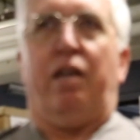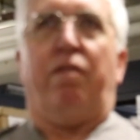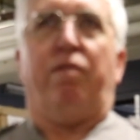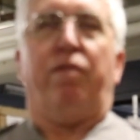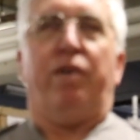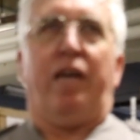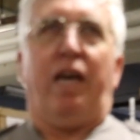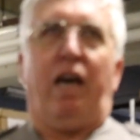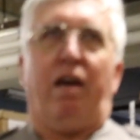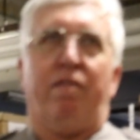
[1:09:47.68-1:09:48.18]
if
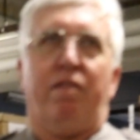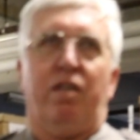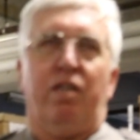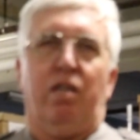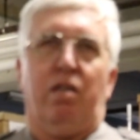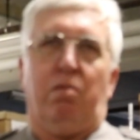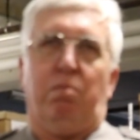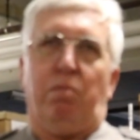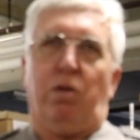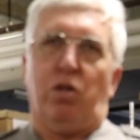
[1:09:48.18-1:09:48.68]
we have it in
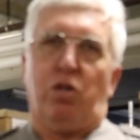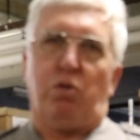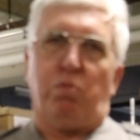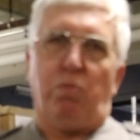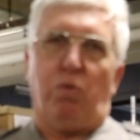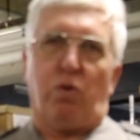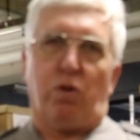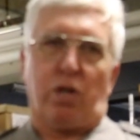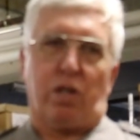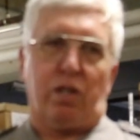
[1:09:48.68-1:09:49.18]
a much
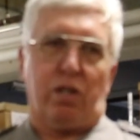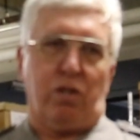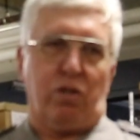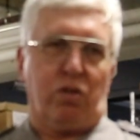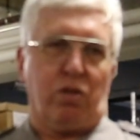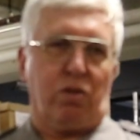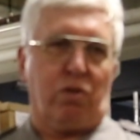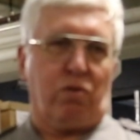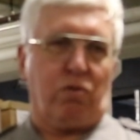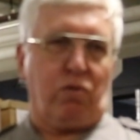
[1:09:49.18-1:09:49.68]
more
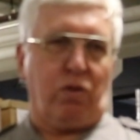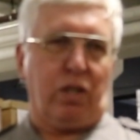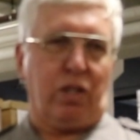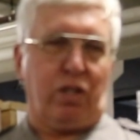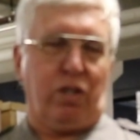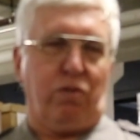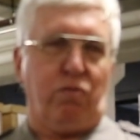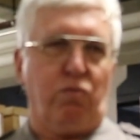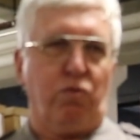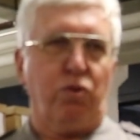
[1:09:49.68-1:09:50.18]

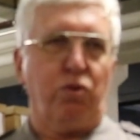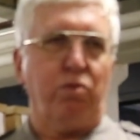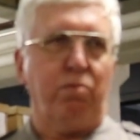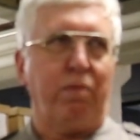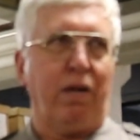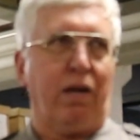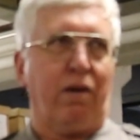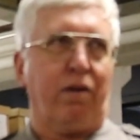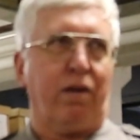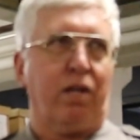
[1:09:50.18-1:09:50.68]
constricted room
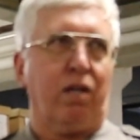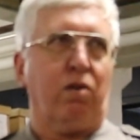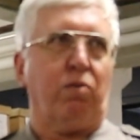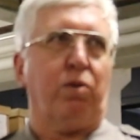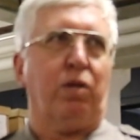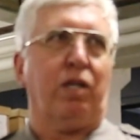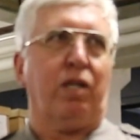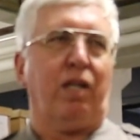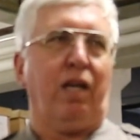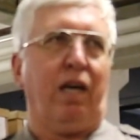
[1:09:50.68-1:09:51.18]
area,
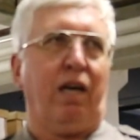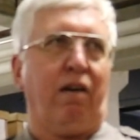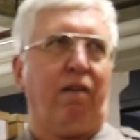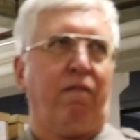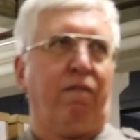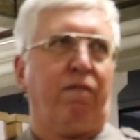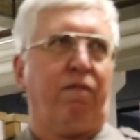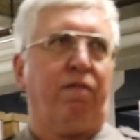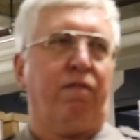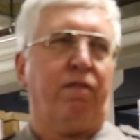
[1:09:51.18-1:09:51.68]
we could
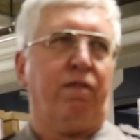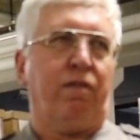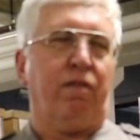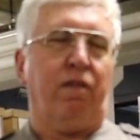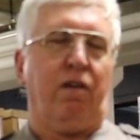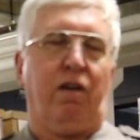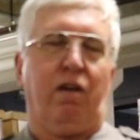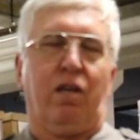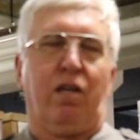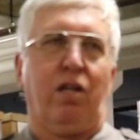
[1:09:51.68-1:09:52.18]
have
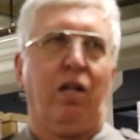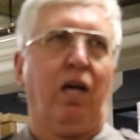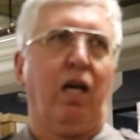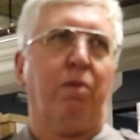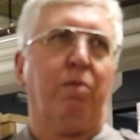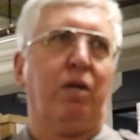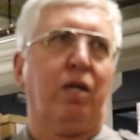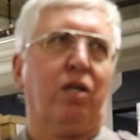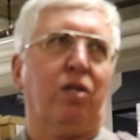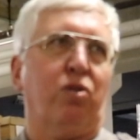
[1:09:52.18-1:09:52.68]

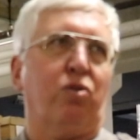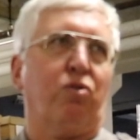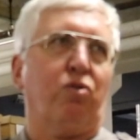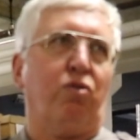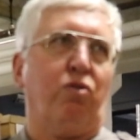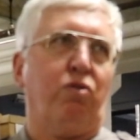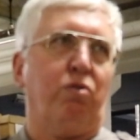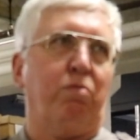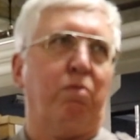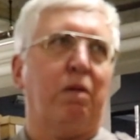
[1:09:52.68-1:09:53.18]
climate
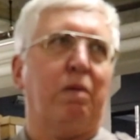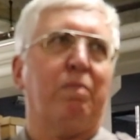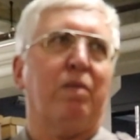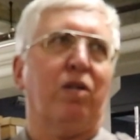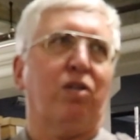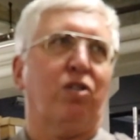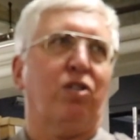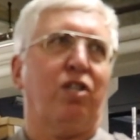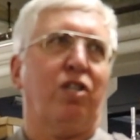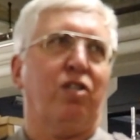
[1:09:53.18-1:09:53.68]
control would be
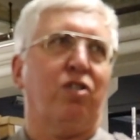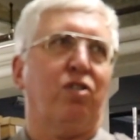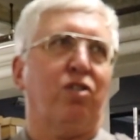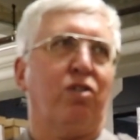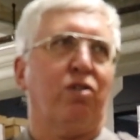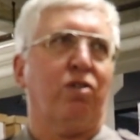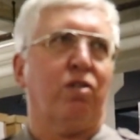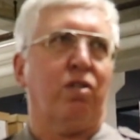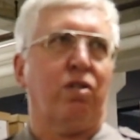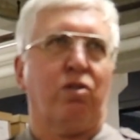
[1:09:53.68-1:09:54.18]
much easier
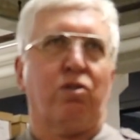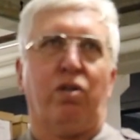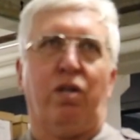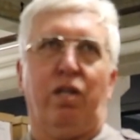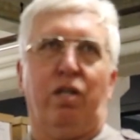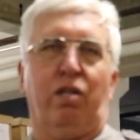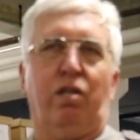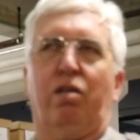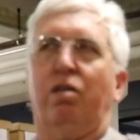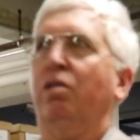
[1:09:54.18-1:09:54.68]
than
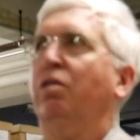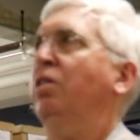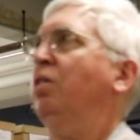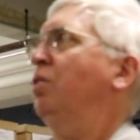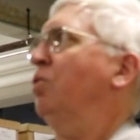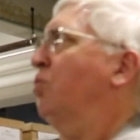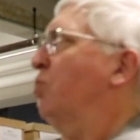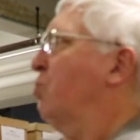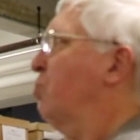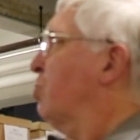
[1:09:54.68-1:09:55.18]
trying to
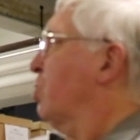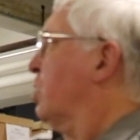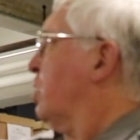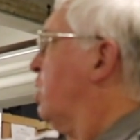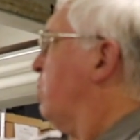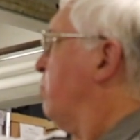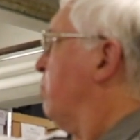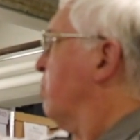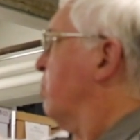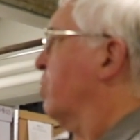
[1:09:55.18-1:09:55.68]
do the
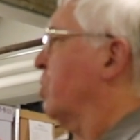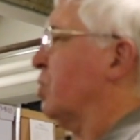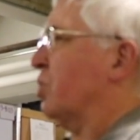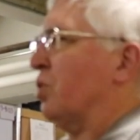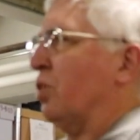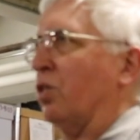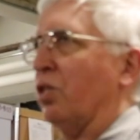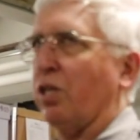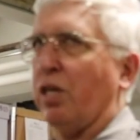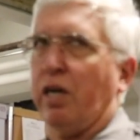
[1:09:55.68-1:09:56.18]
climate of this
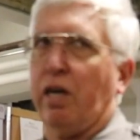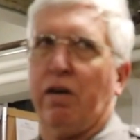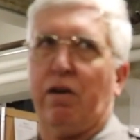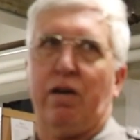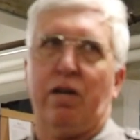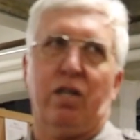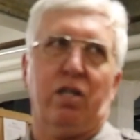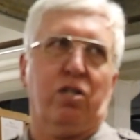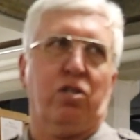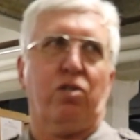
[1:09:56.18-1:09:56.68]
entire
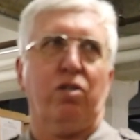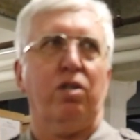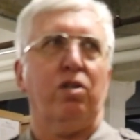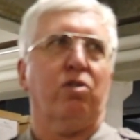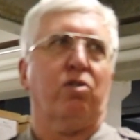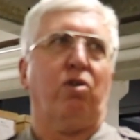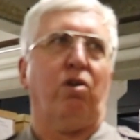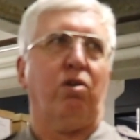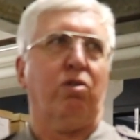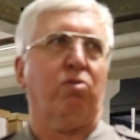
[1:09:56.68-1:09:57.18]
area. So
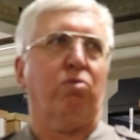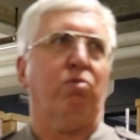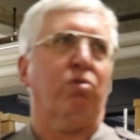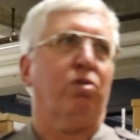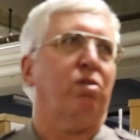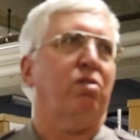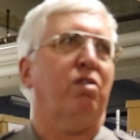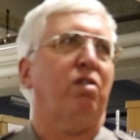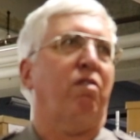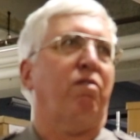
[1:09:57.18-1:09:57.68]
there's all sorts
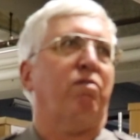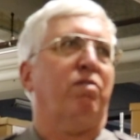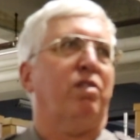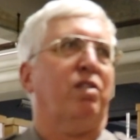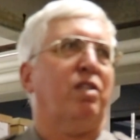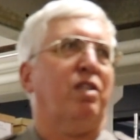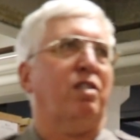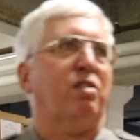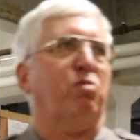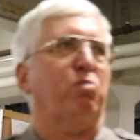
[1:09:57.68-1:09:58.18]
of different
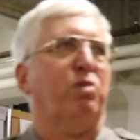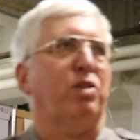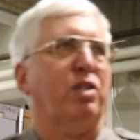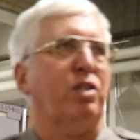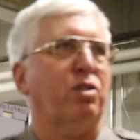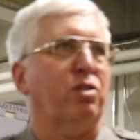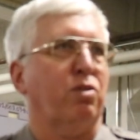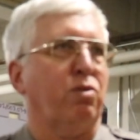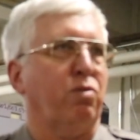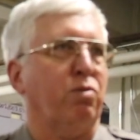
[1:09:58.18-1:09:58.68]
things we
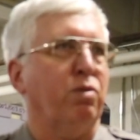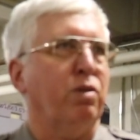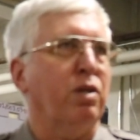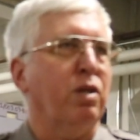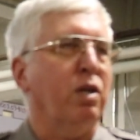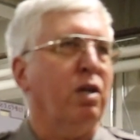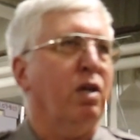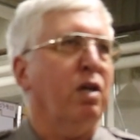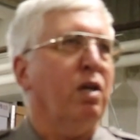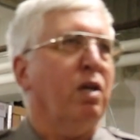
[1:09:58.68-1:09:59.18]
can do.
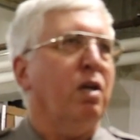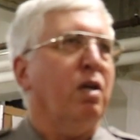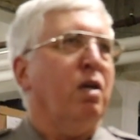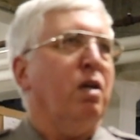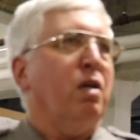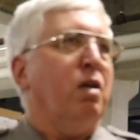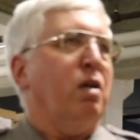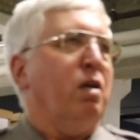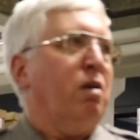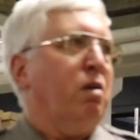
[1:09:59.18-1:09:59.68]

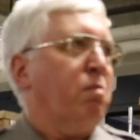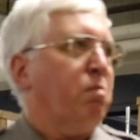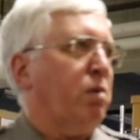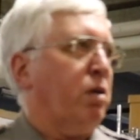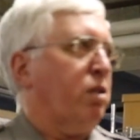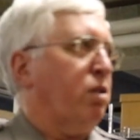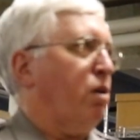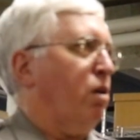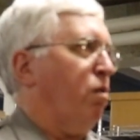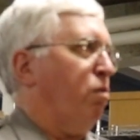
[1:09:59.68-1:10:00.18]

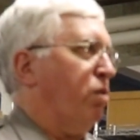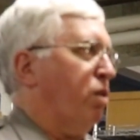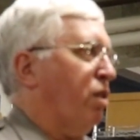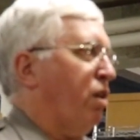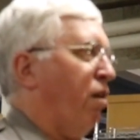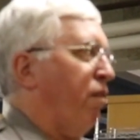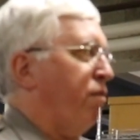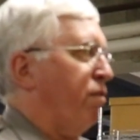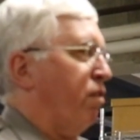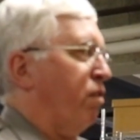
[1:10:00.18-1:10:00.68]
But no, we
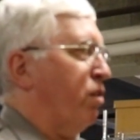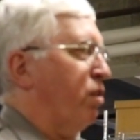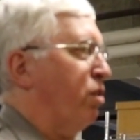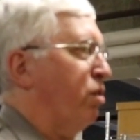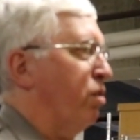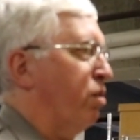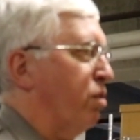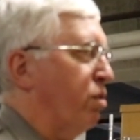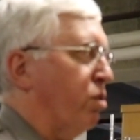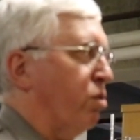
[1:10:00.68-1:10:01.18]
definitely
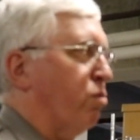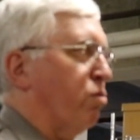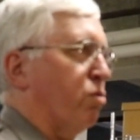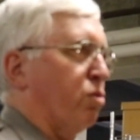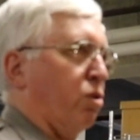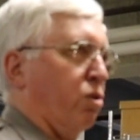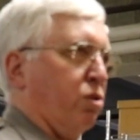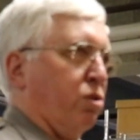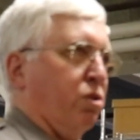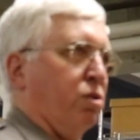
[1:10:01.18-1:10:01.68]
could
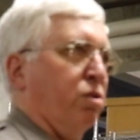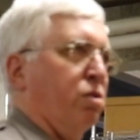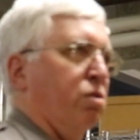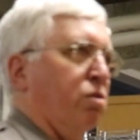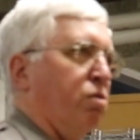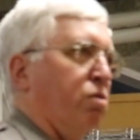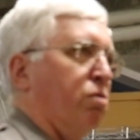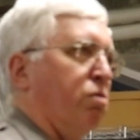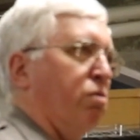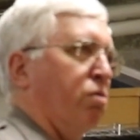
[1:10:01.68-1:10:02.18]

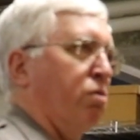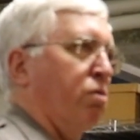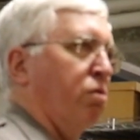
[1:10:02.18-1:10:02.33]
do